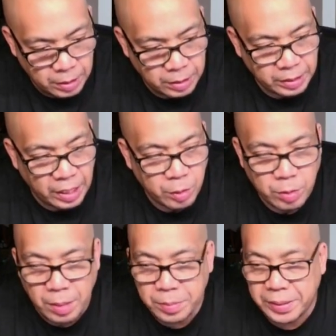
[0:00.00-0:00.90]
that
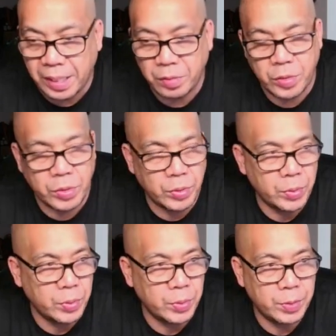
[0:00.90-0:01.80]
drops down
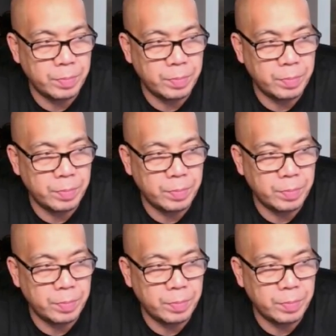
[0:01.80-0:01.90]
to